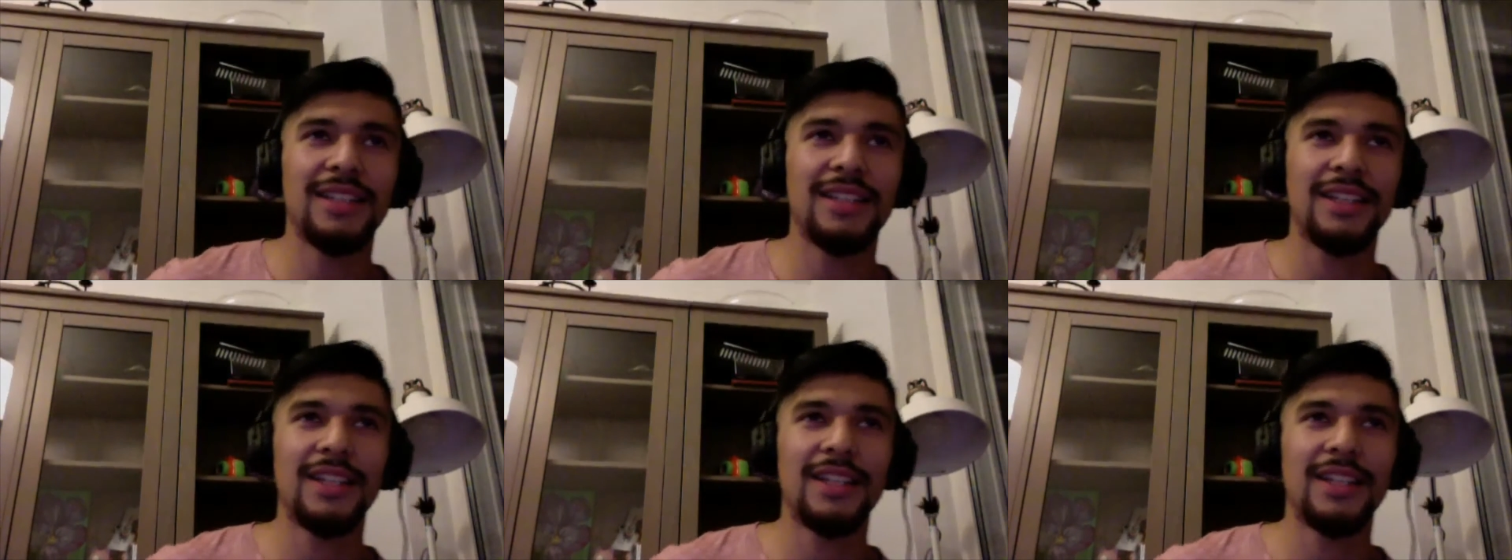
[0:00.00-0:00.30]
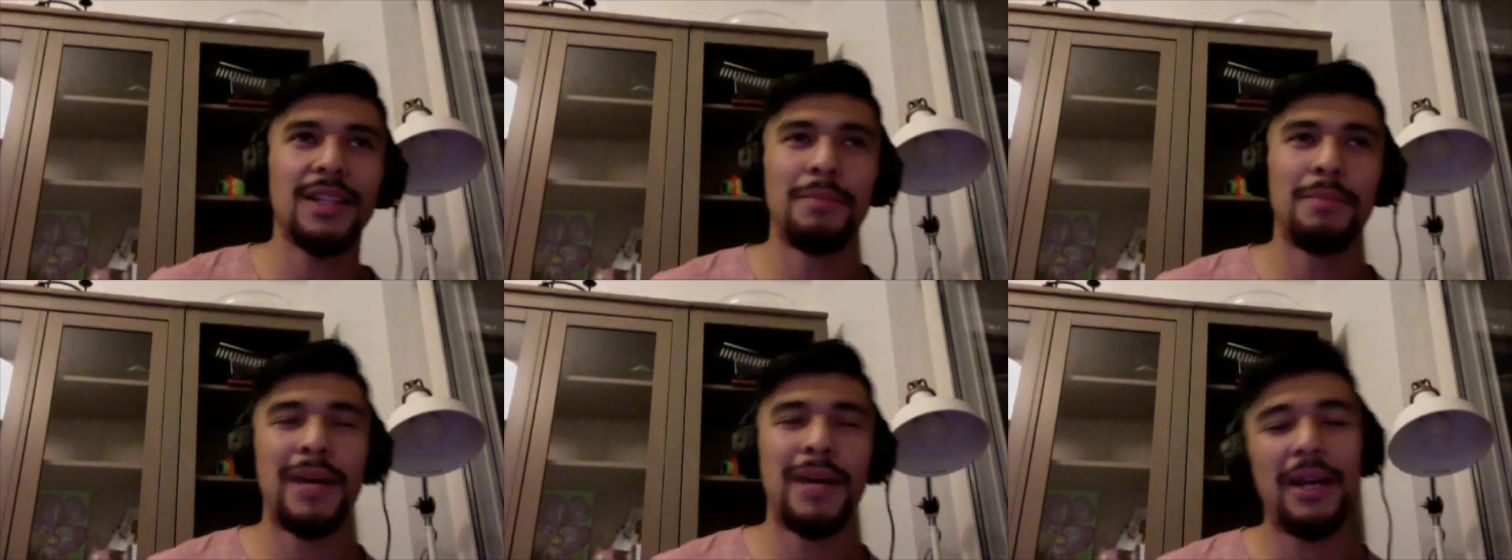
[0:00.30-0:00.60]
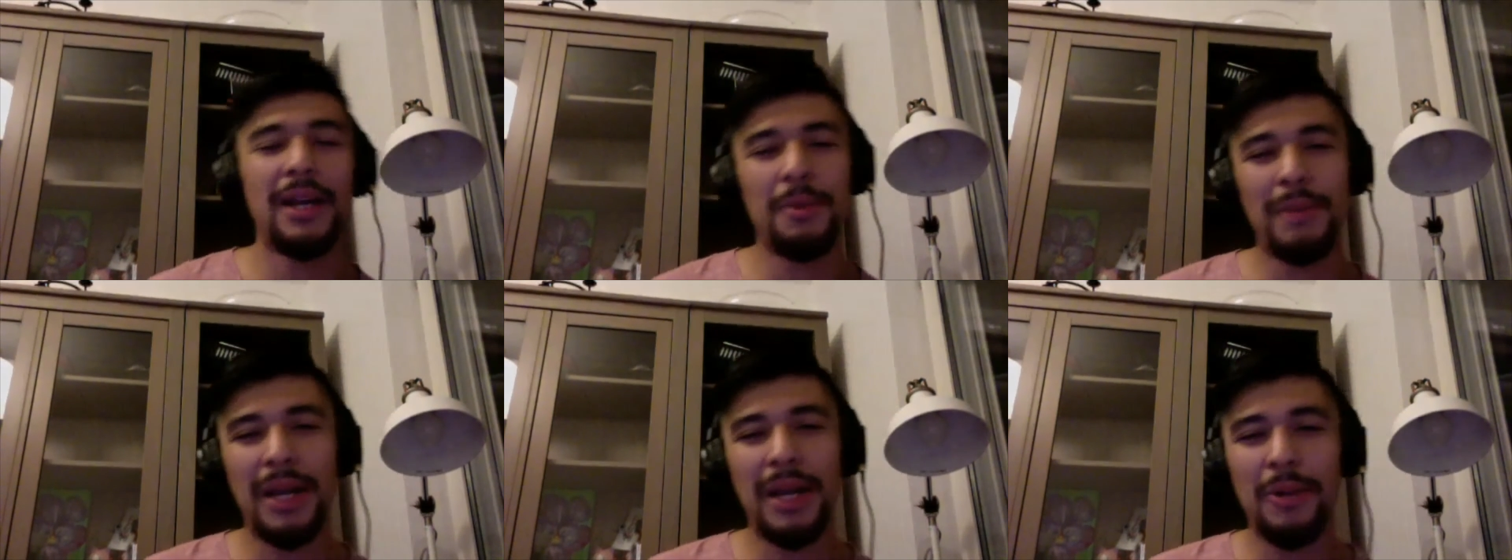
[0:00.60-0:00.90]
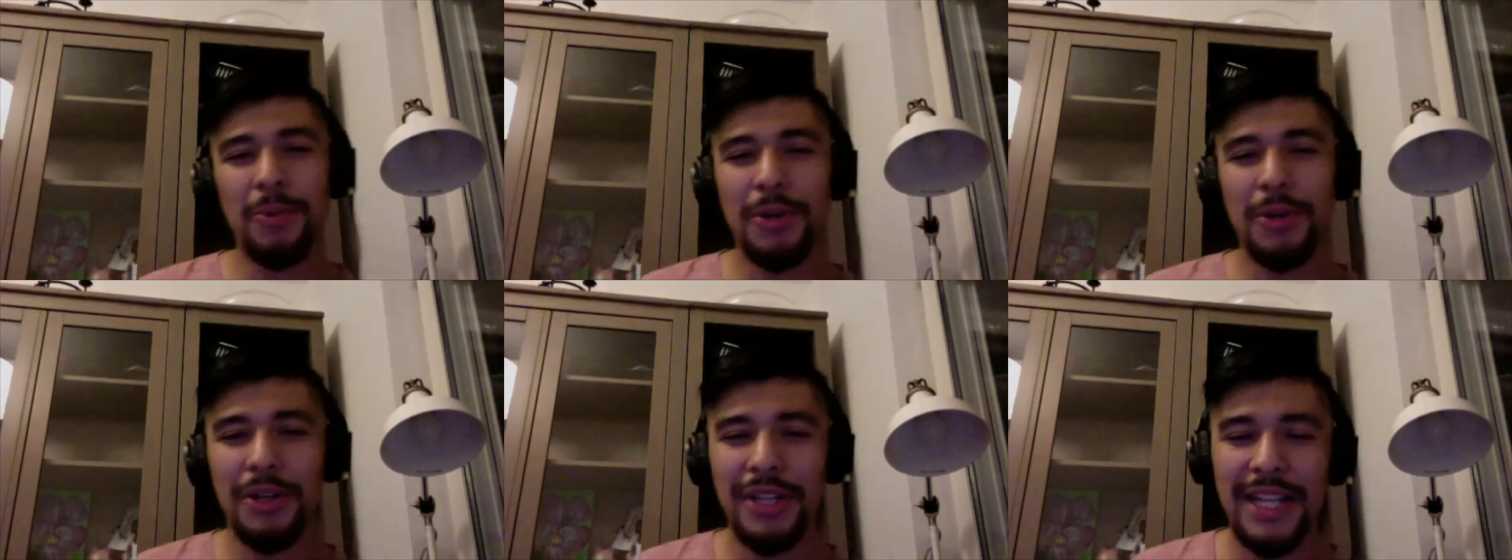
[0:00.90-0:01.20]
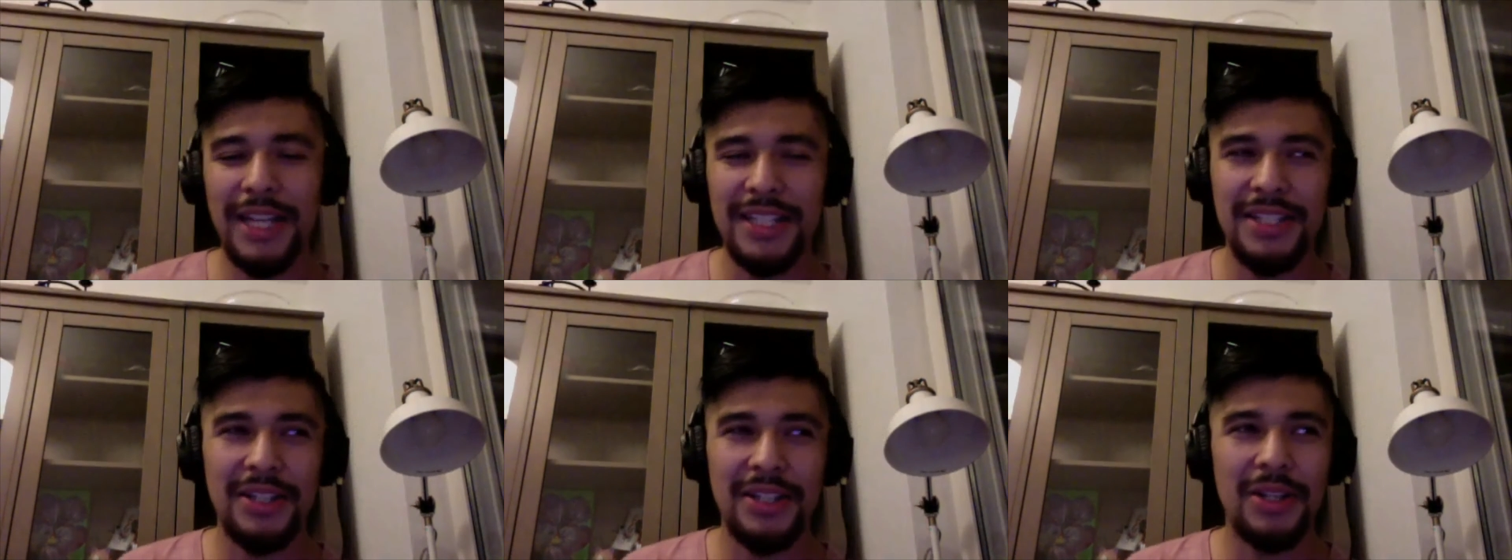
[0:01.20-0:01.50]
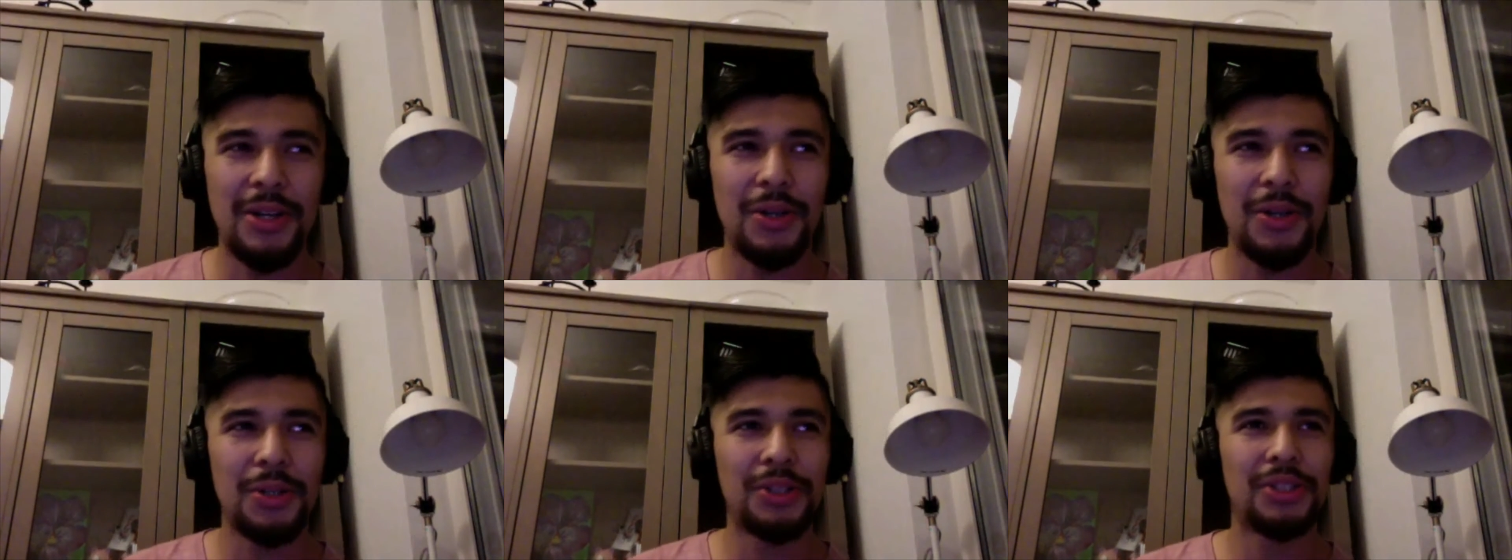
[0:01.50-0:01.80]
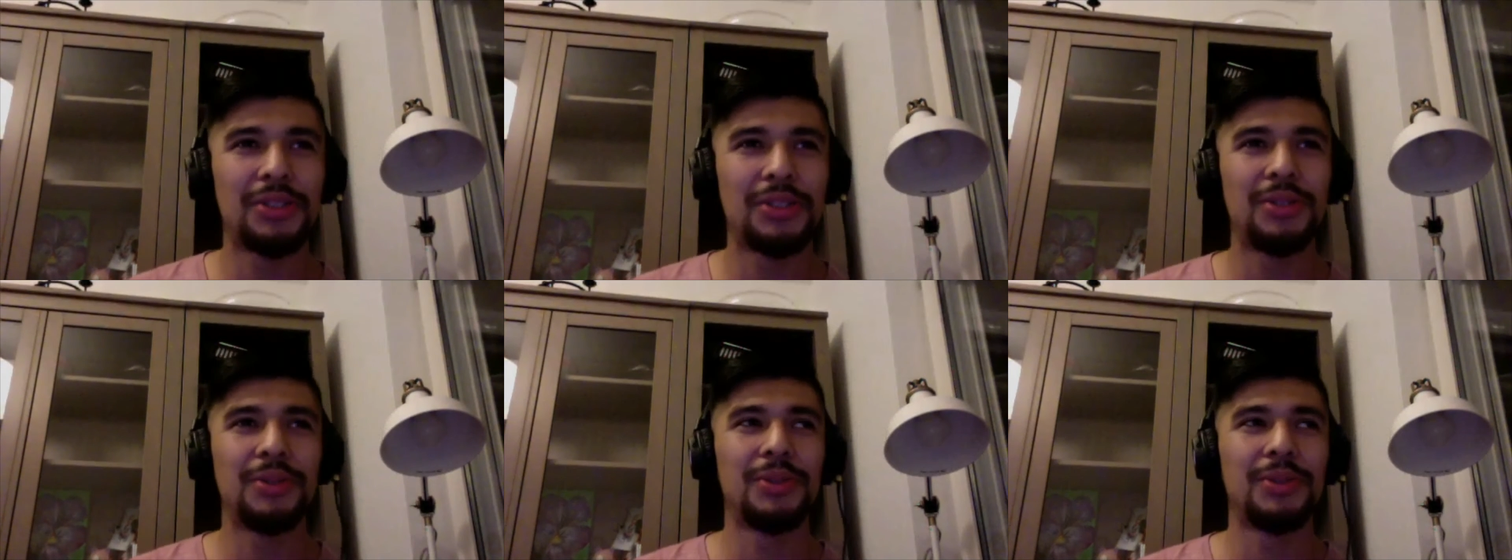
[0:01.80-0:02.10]
my work as a coach,
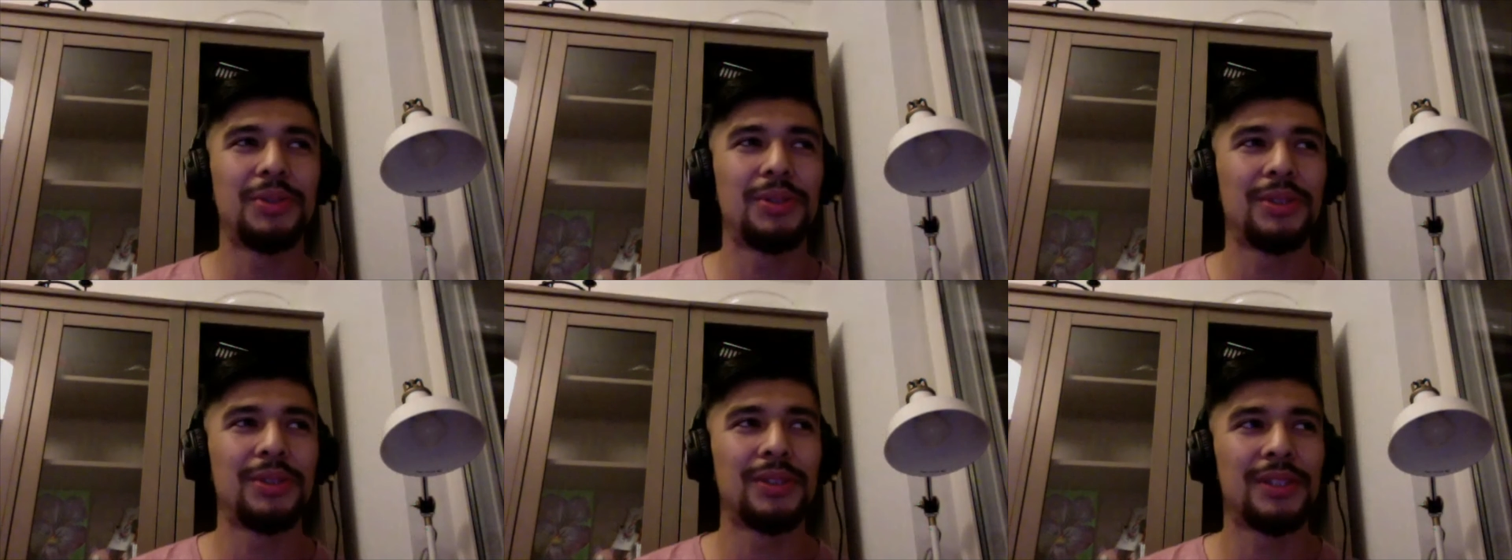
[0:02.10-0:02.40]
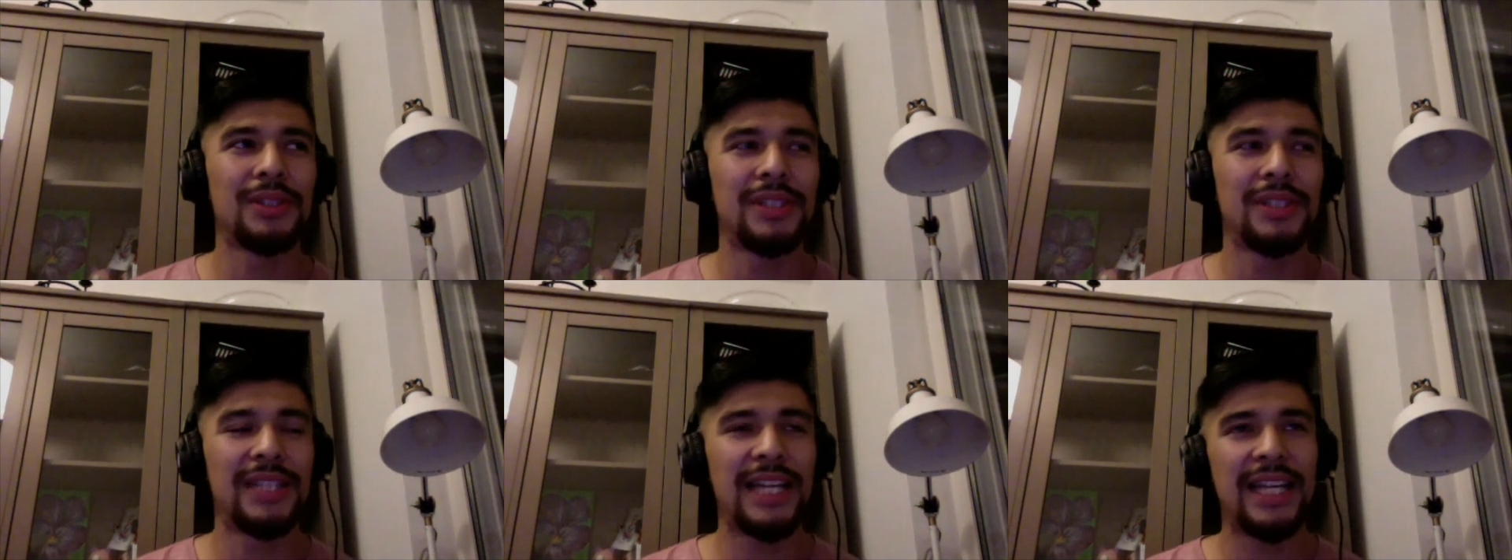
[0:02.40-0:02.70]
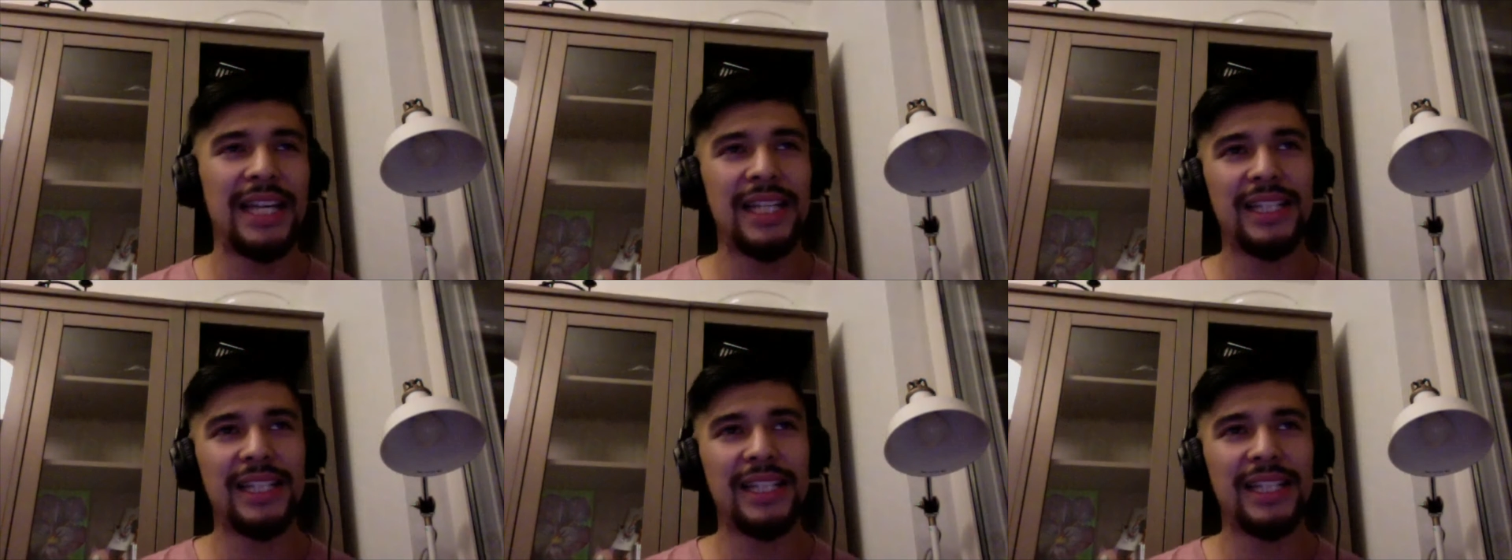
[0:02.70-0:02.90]
to like